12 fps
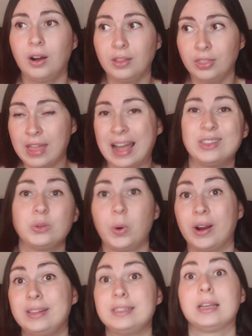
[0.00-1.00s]
that's
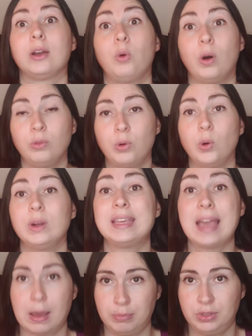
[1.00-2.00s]
where it's quote unquote
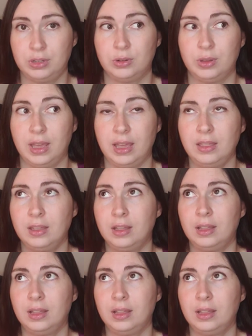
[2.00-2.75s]
kept, okay?